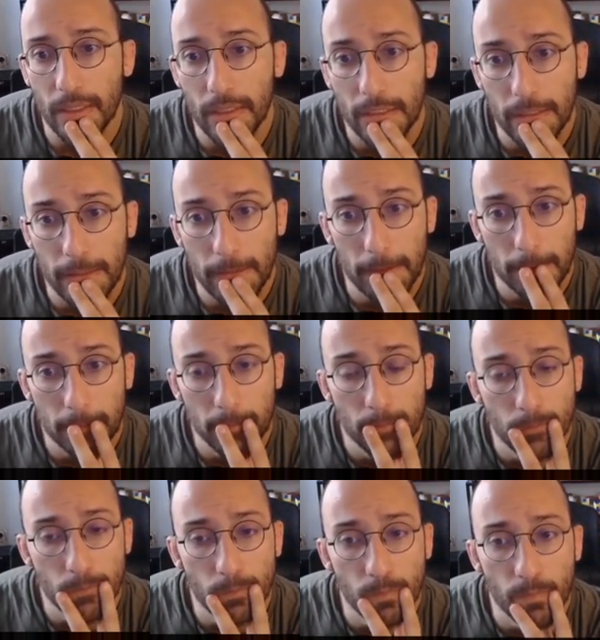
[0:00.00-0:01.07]

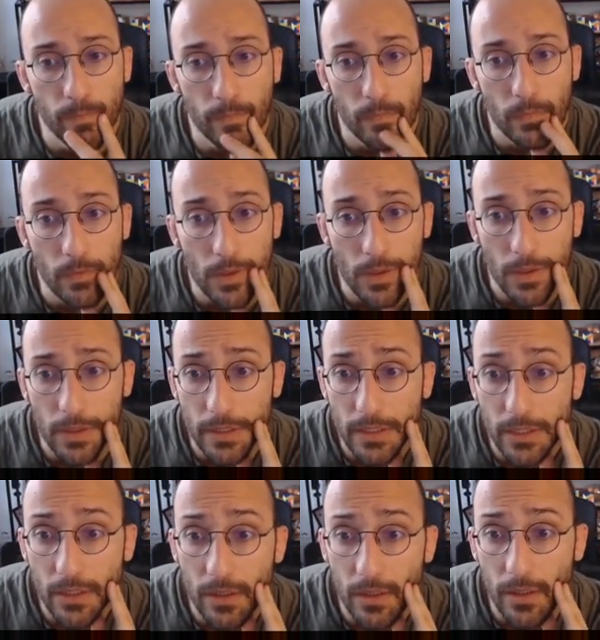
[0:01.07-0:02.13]
um,
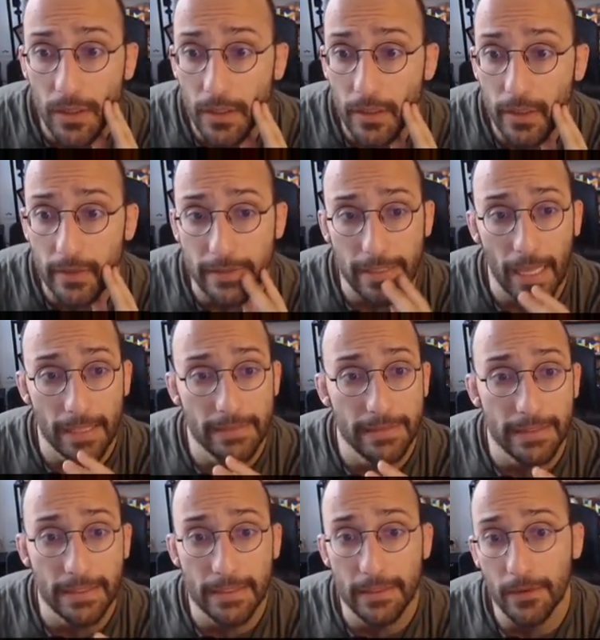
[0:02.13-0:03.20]

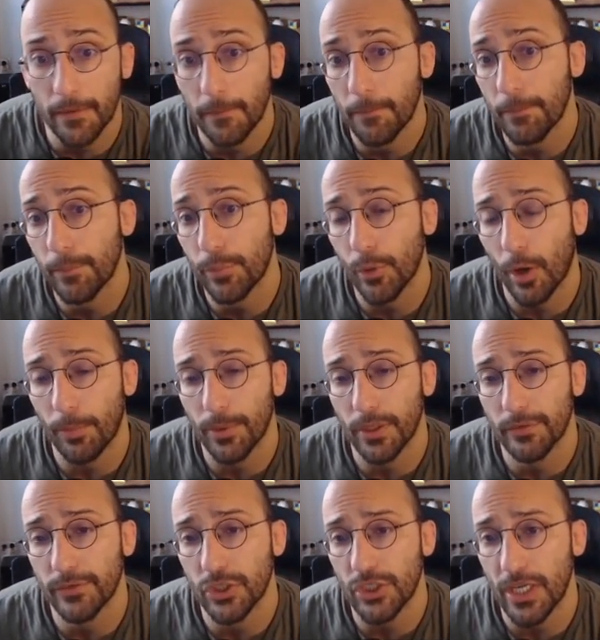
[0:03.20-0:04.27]
that the uh,
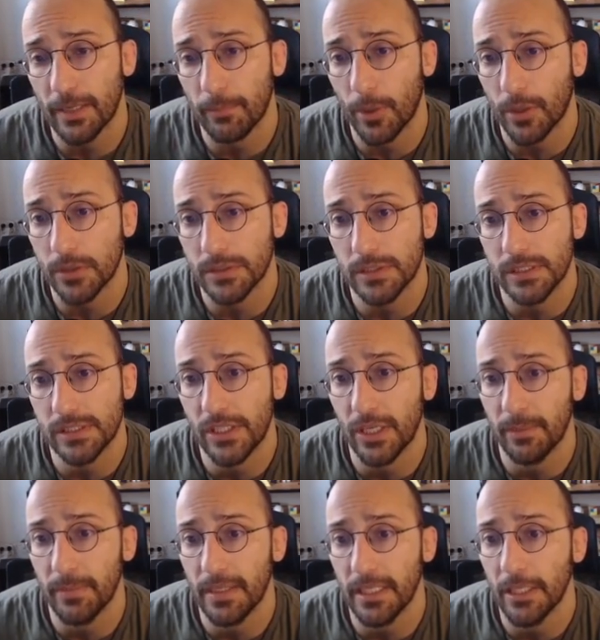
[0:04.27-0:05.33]
property of the checkbox is
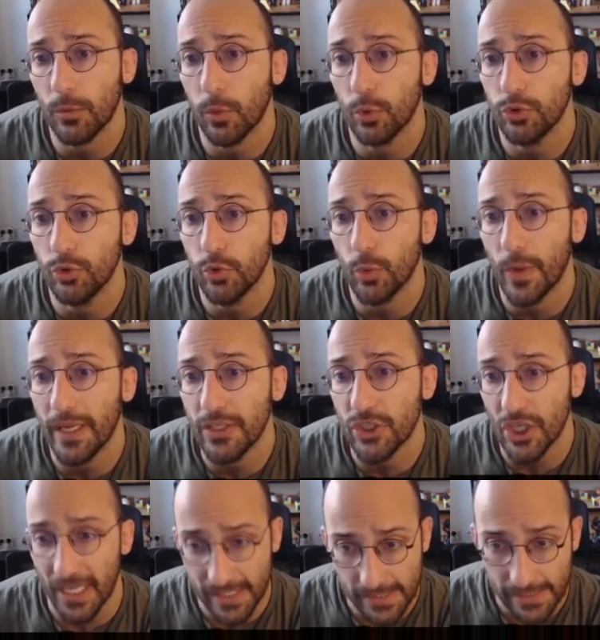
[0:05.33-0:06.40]
going to be equal to a
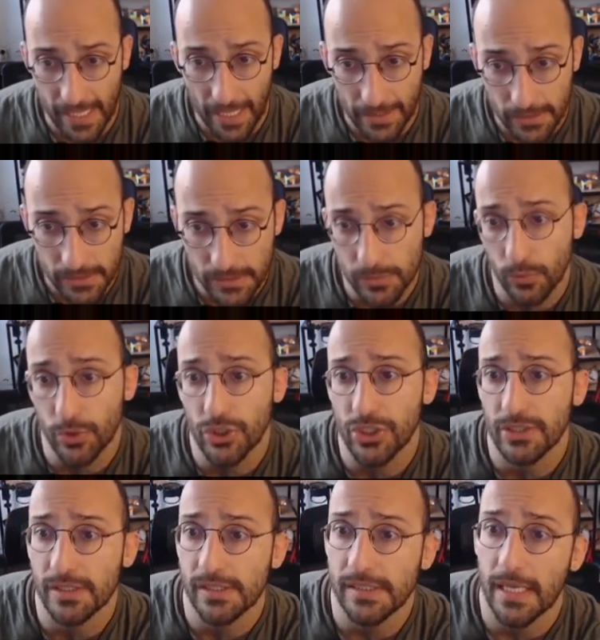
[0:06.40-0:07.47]
check status, which
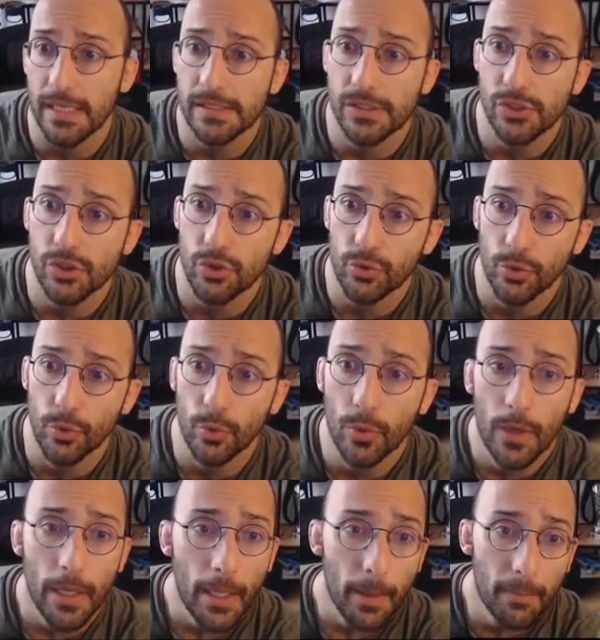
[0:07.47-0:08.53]
in this case is
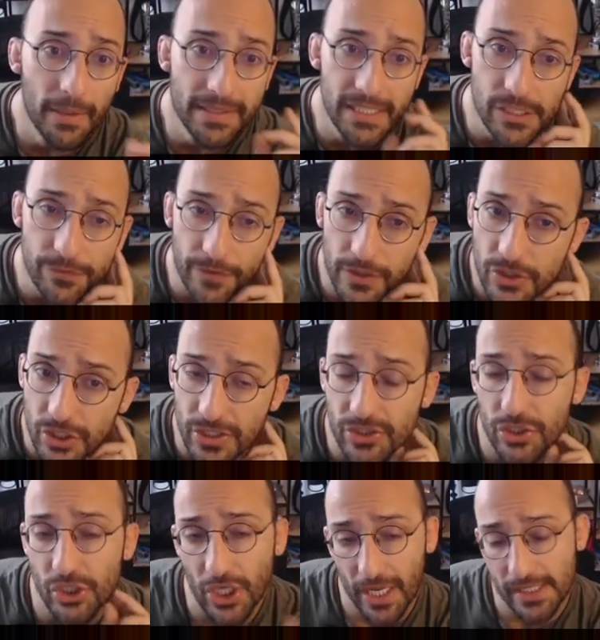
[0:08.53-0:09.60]
true, but this
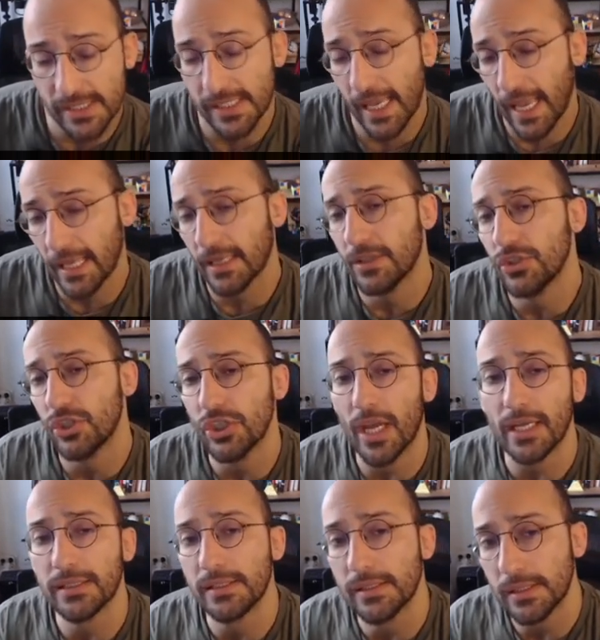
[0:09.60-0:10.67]
function checks and
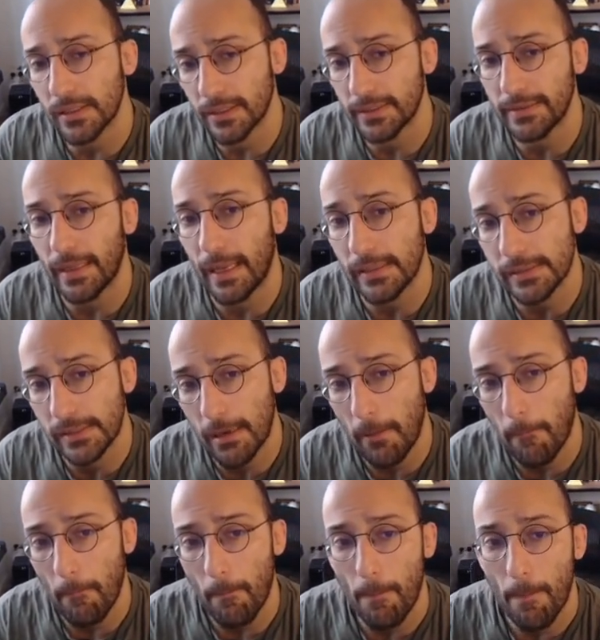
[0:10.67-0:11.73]
unchecks a task.